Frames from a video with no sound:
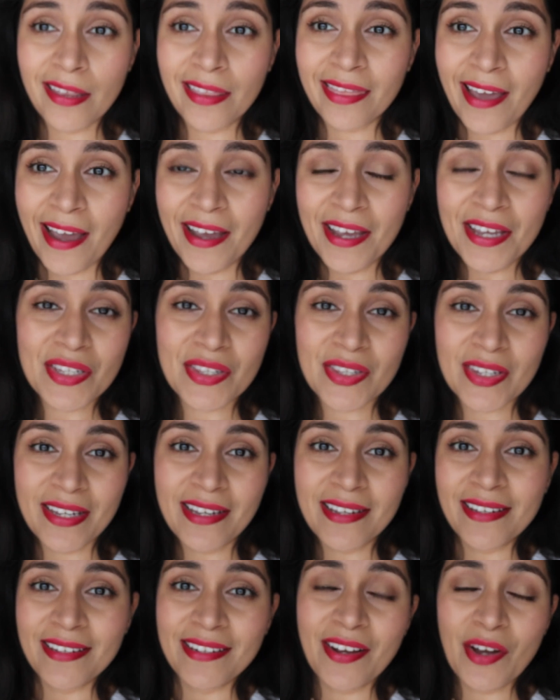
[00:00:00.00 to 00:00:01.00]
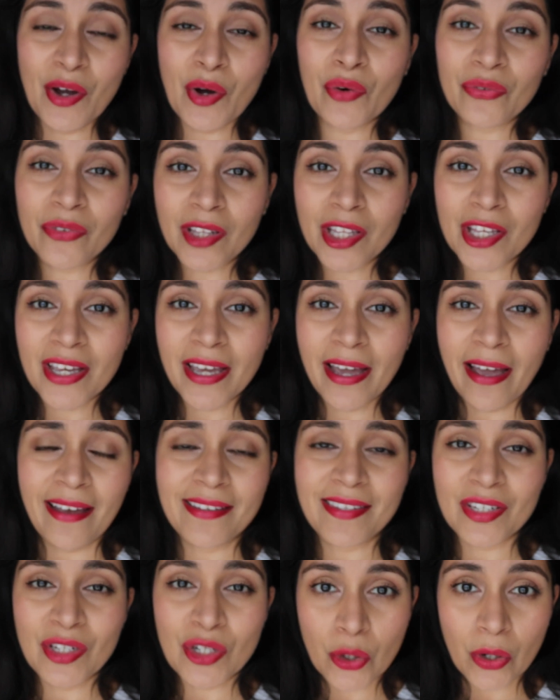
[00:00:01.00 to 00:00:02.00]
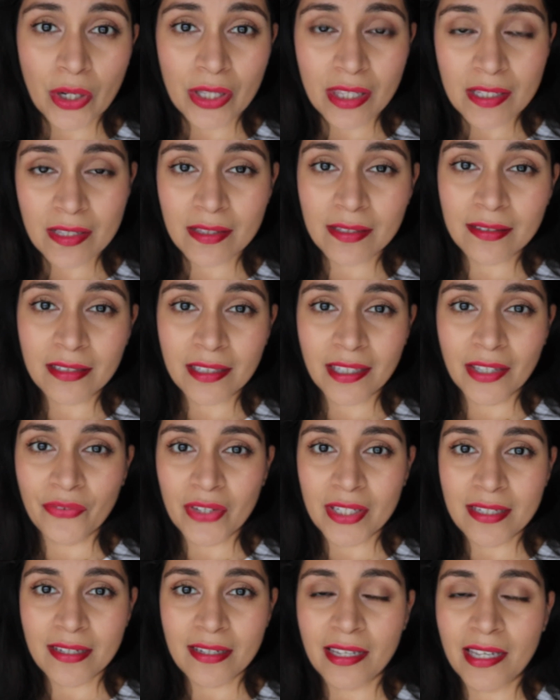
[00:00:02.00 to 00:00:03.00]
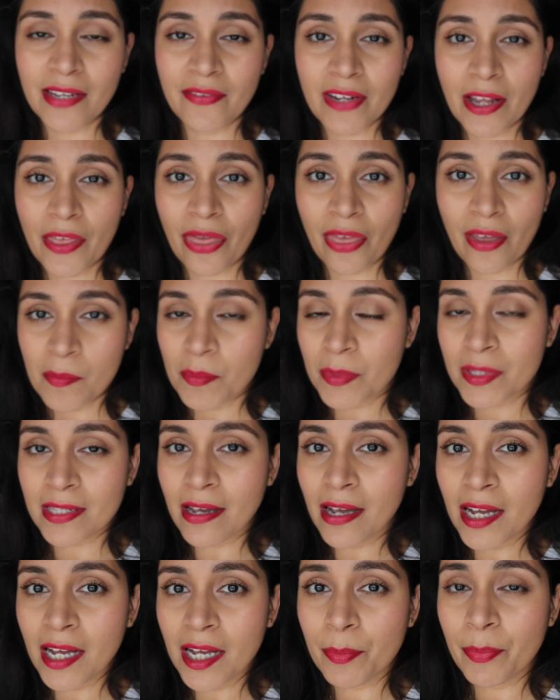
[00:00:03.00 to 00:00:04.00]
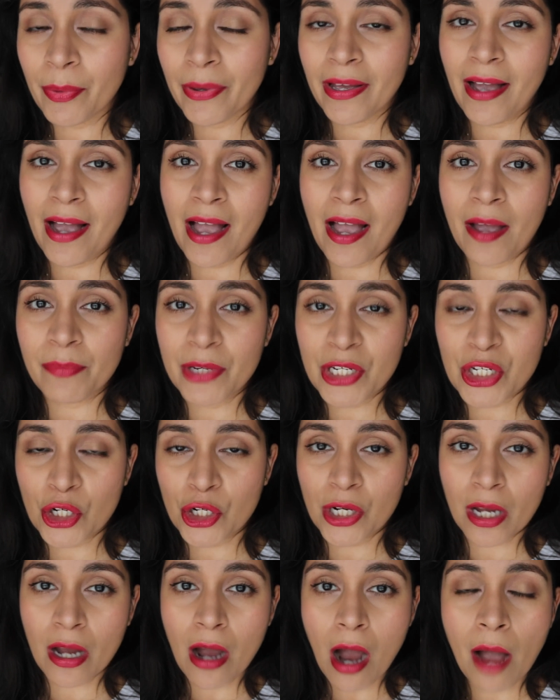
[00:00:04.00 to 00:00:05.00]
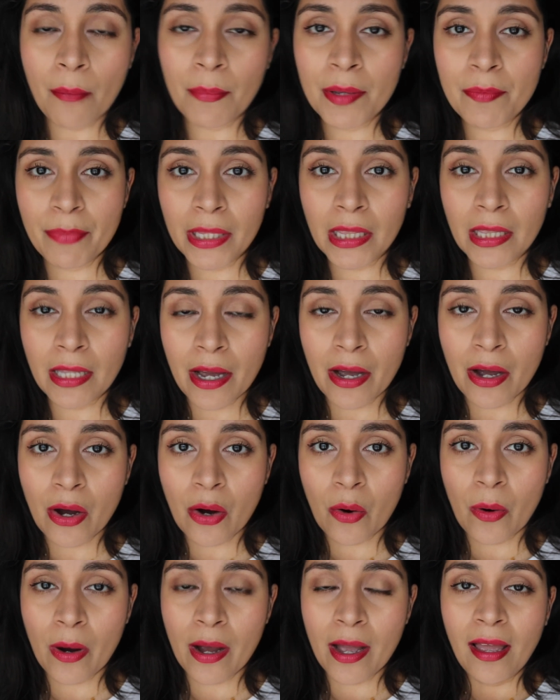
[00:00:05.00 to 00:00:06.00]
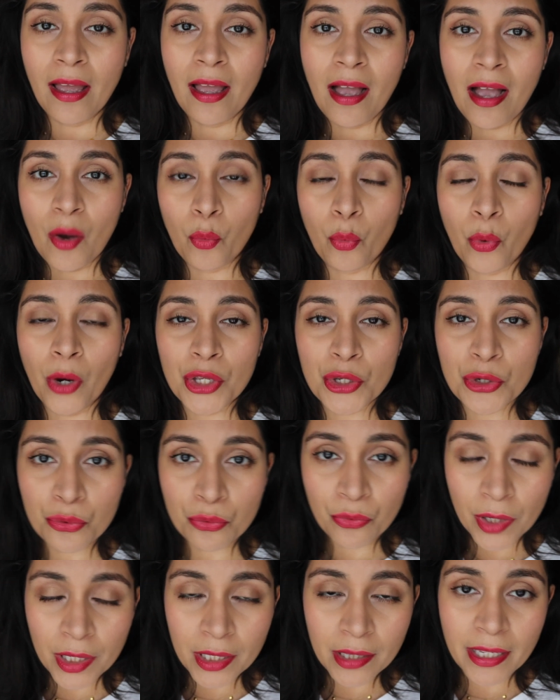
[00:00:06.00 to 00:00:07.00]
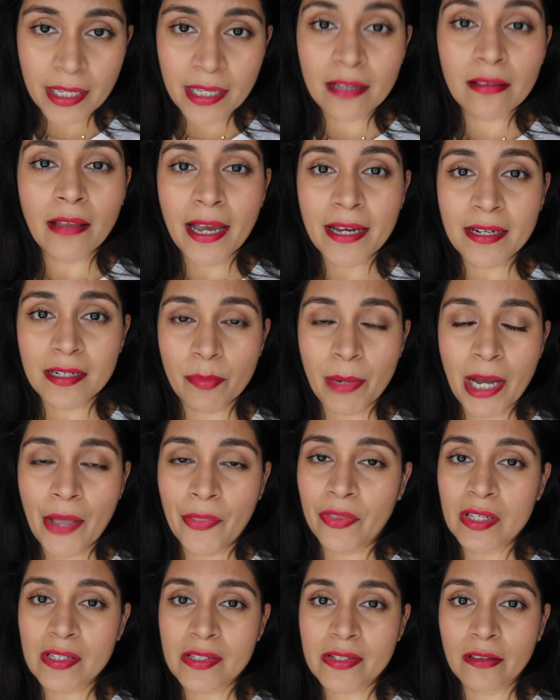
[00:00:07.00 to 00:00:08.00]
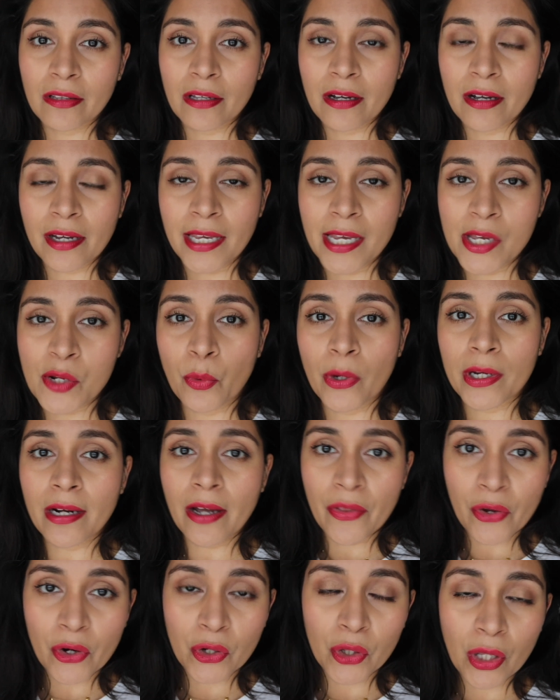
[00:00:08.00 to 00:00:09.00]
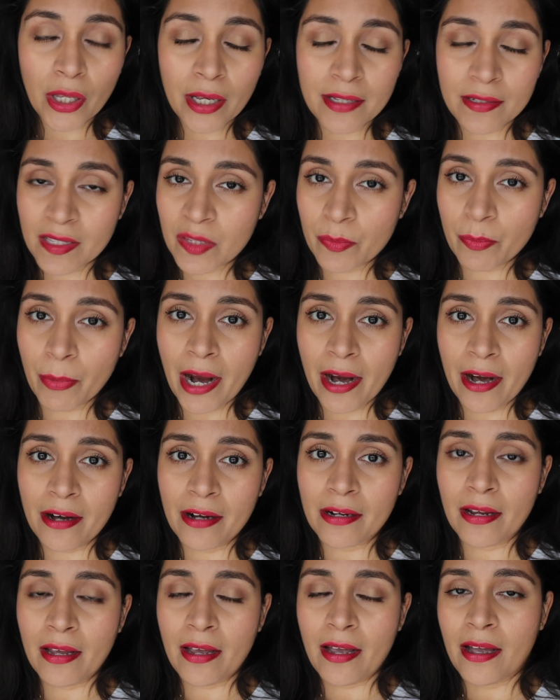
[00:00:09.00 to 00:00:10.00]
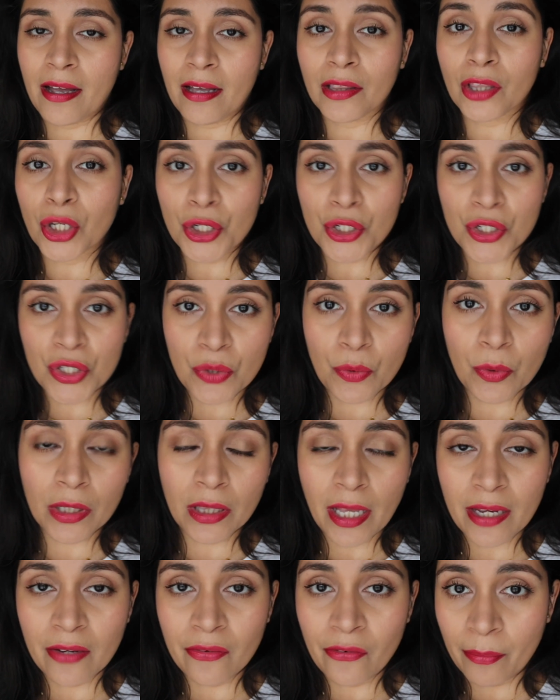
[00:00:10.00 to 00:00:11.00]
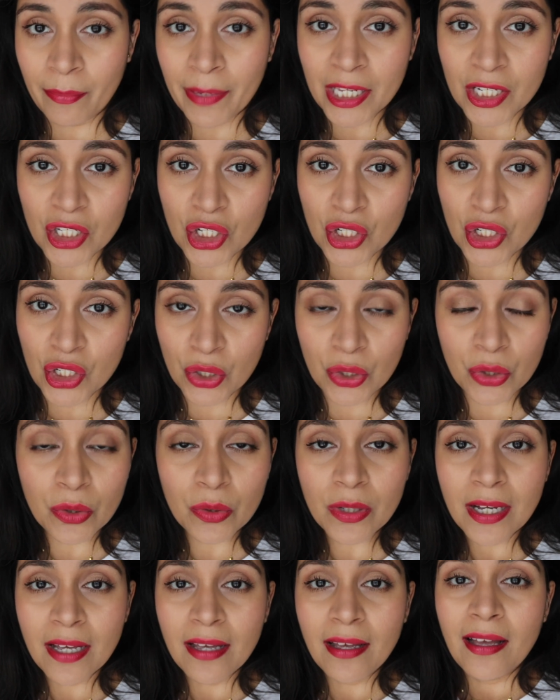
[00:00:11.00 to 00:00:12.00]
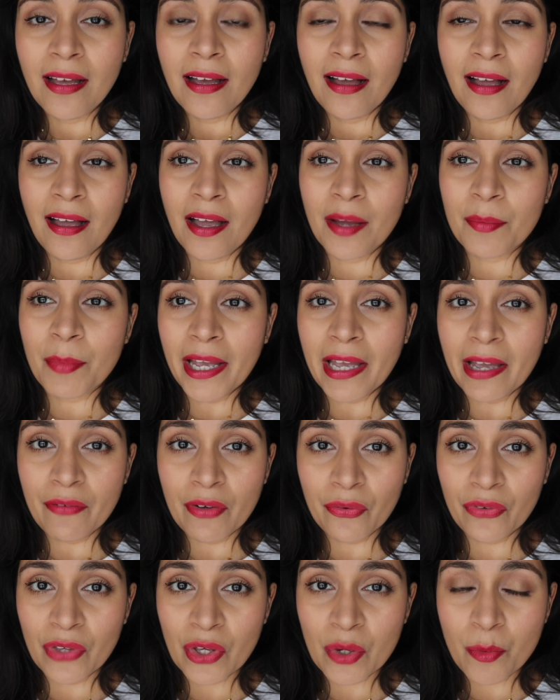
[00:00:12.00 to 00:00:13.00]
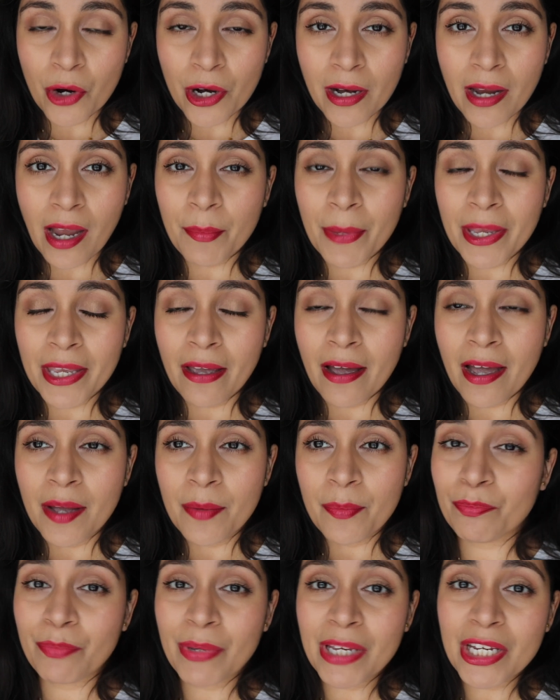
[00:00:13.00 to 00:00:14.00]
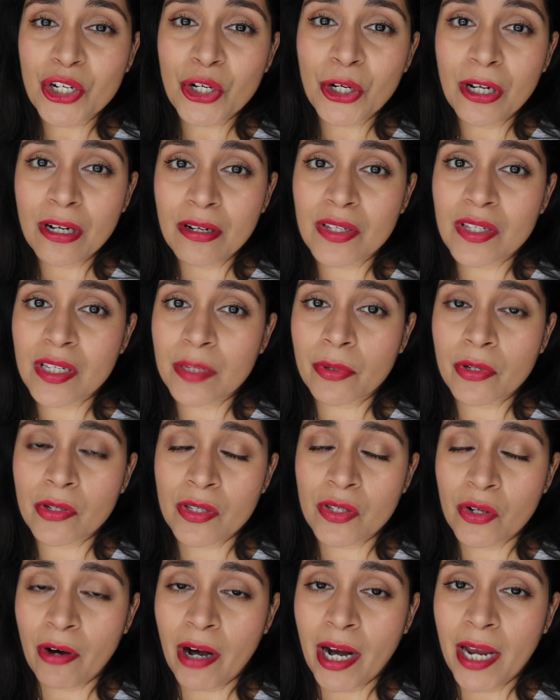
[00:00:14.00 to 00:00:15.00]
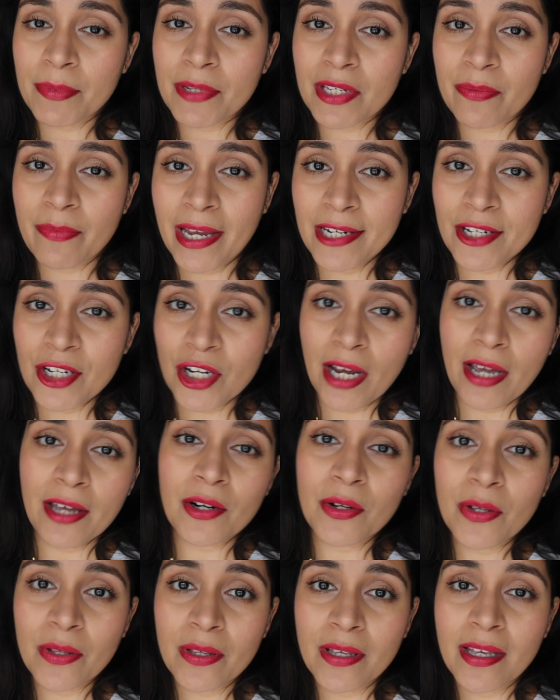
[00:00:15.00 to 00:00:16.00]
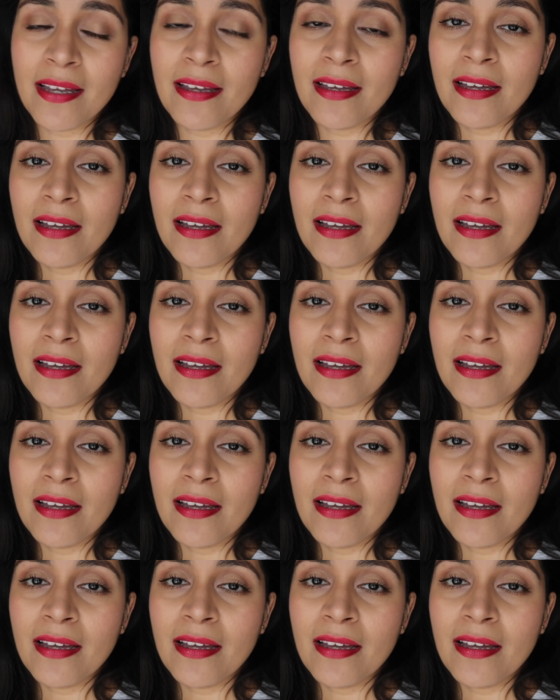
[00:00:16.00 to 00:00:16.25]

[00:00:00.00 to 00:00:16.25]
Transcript: That is it. Hopefully you guys enjoyed this look. If you did, give it a thumbs up. Be sure to comment below what you really liked about this look and what other inspired looks you would like for me to do. I have a few more coming up. Be sure to subscribe to my channel.